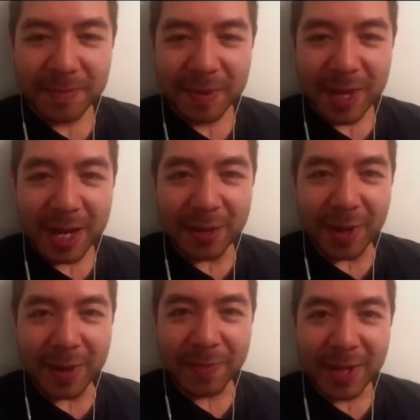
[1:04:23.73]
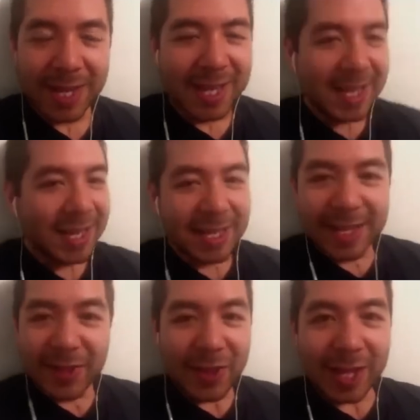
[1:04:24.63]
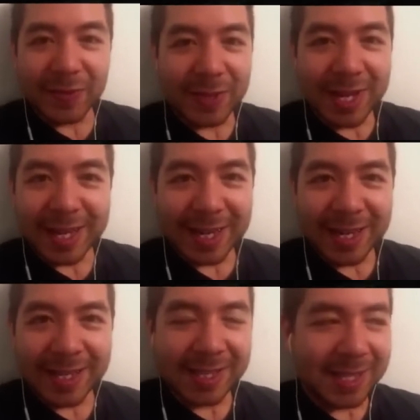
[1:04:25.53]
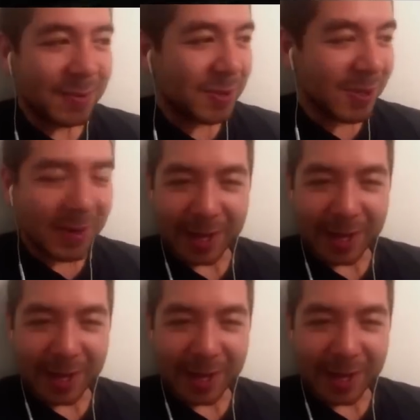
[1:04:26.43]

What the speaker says: Anyway, thanks for taking on this episode, Adam.